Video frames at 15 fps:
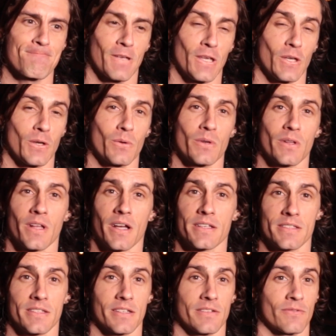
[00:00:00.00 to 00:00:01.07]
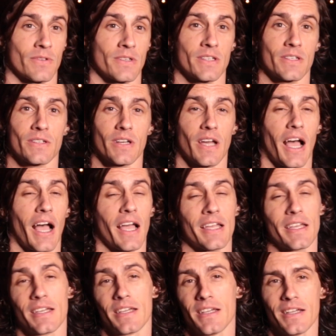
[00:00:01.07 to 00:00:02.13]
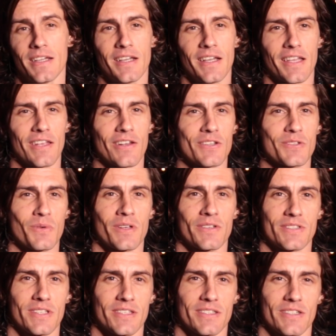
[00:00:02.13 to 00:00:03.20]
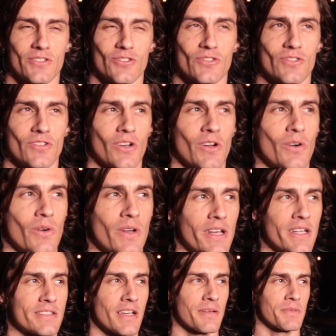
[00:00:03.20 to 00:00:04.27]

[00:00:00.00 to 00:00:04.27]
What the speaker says: utilize it if we could. It's one of those things that's so, anytime